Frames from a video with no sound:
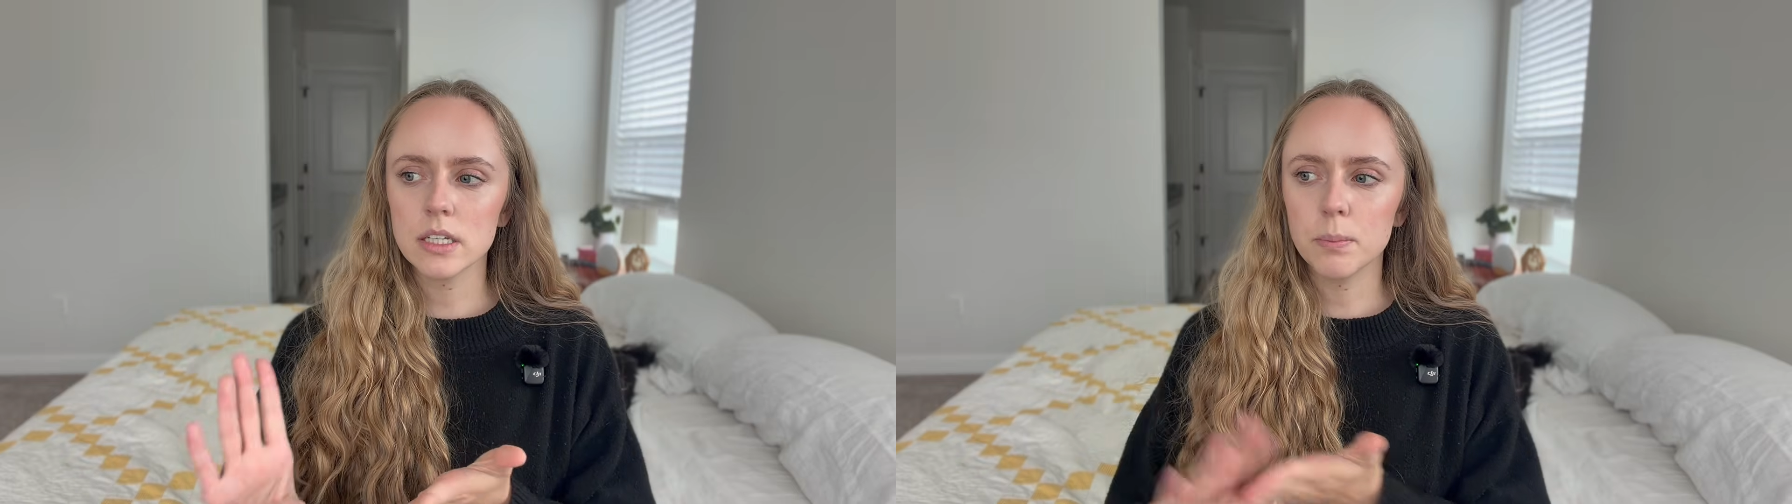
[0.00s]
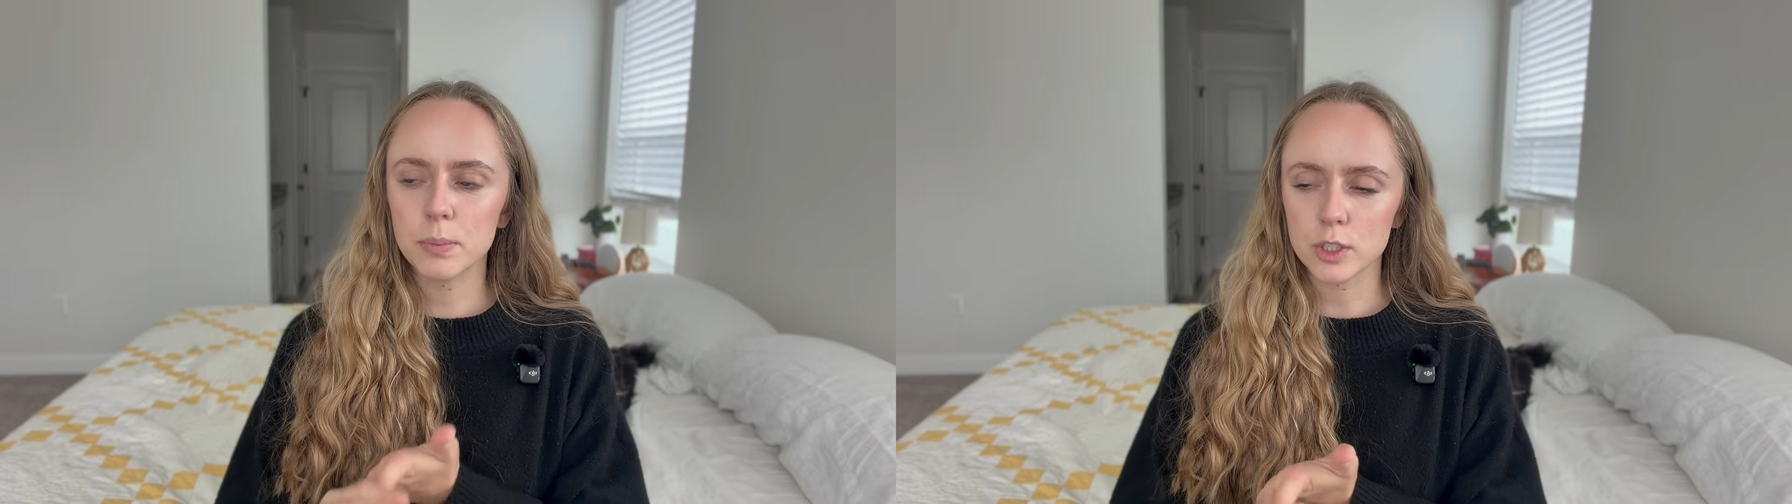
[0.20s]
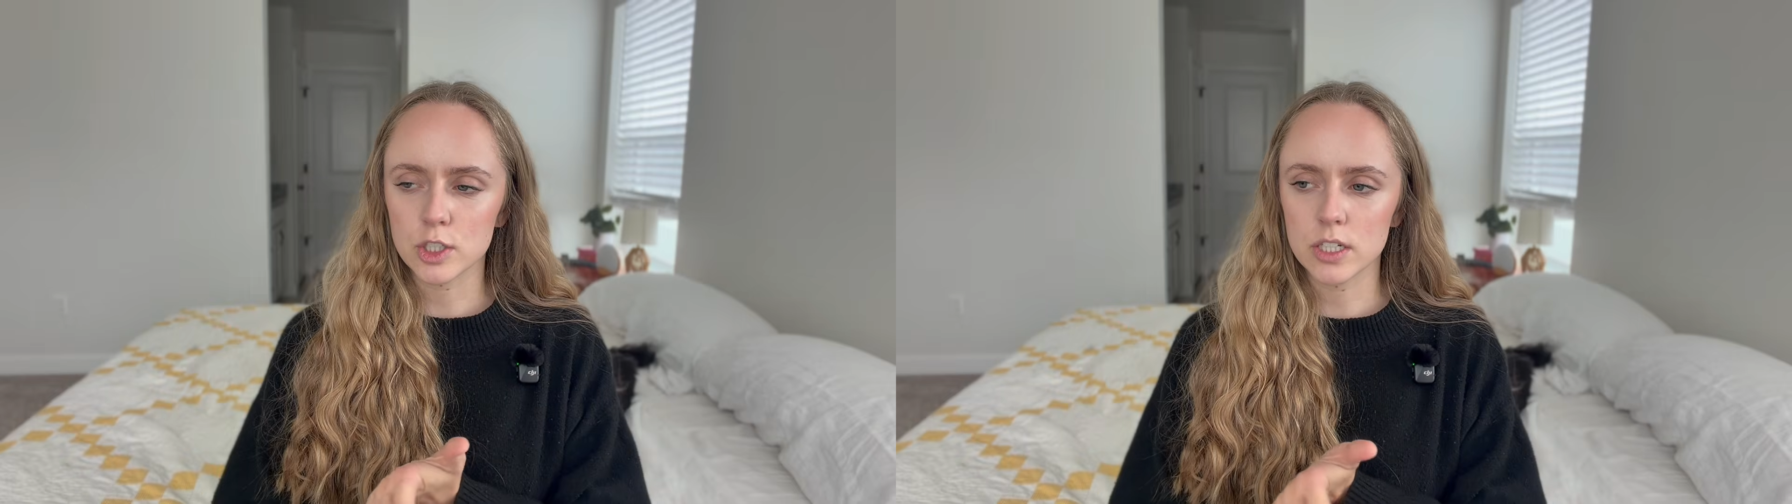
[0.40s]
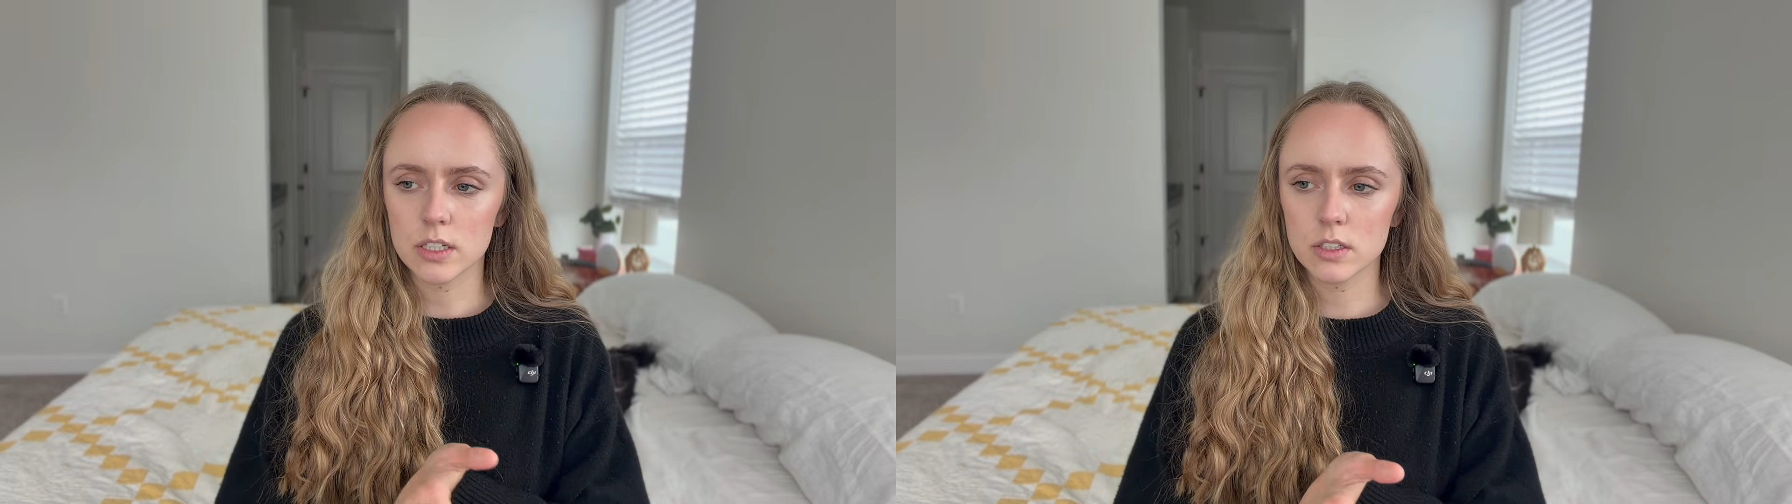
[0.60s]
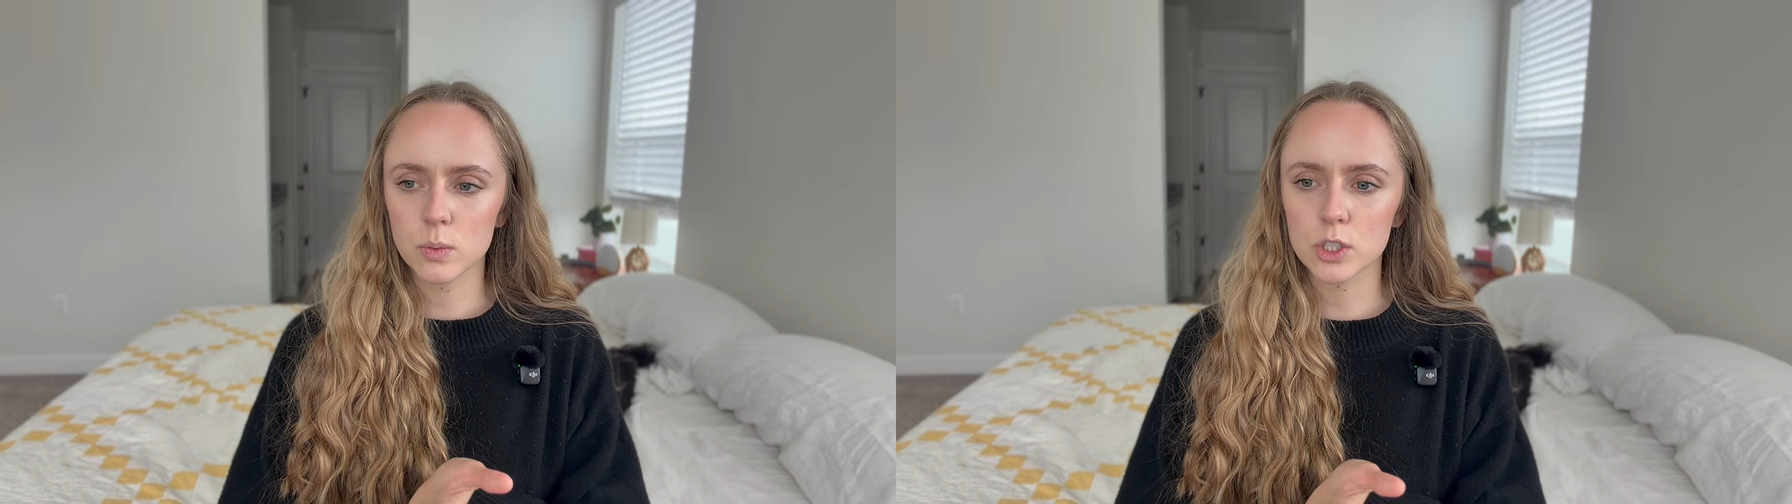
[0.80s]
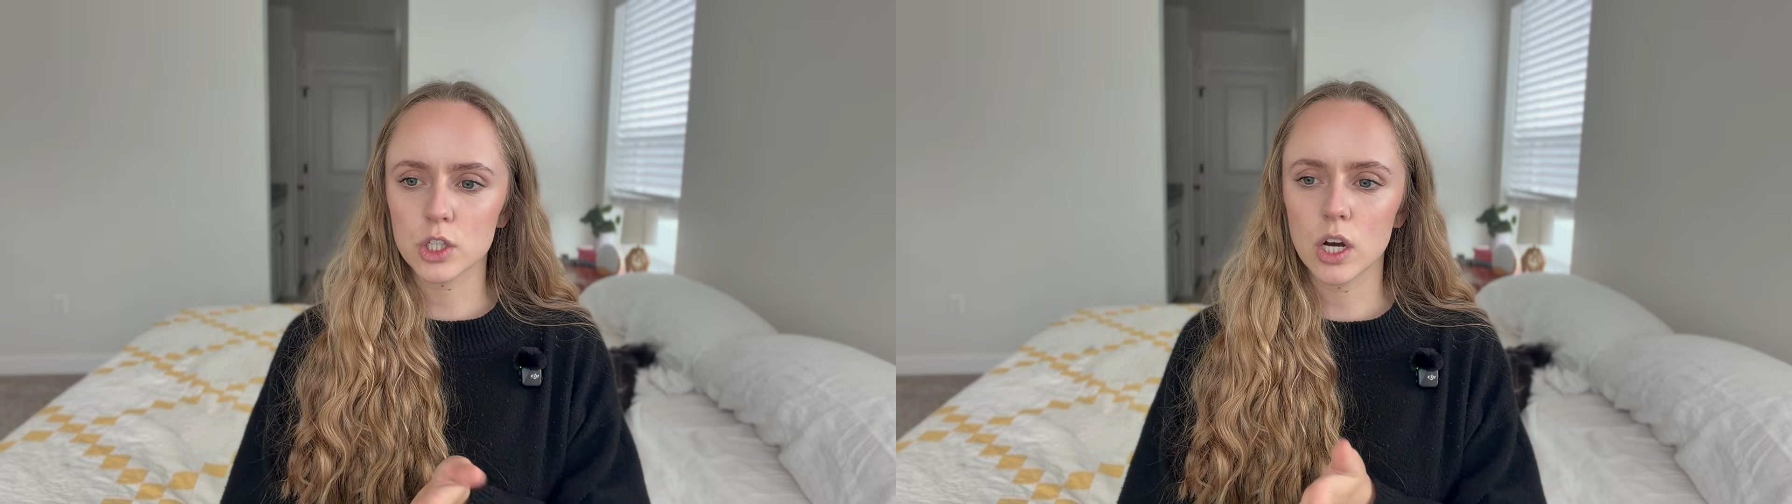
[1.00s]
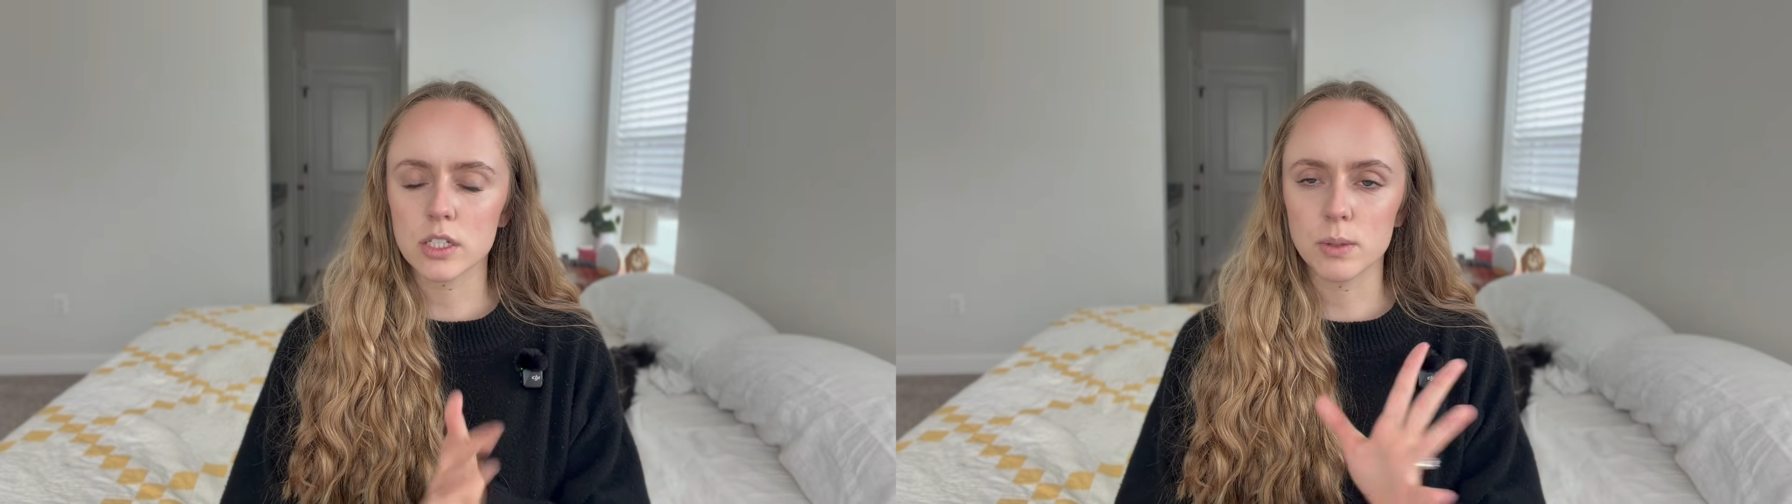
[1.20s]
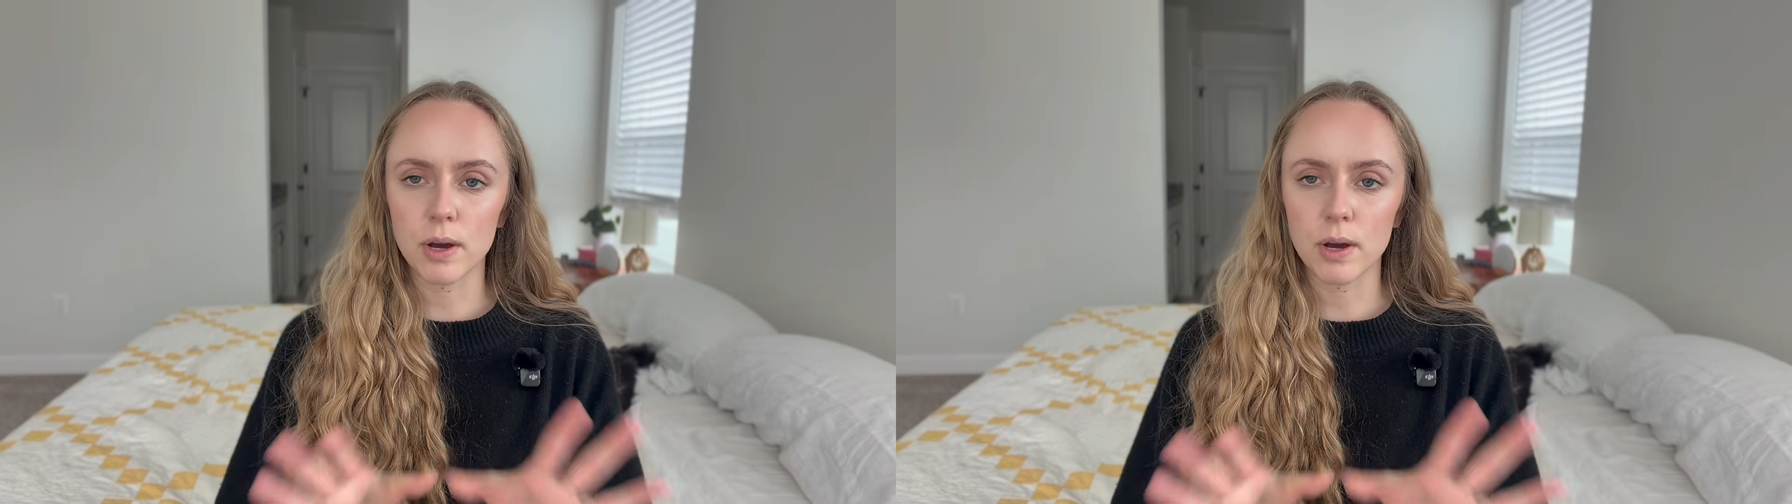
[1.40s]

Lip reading: and bushes, which cost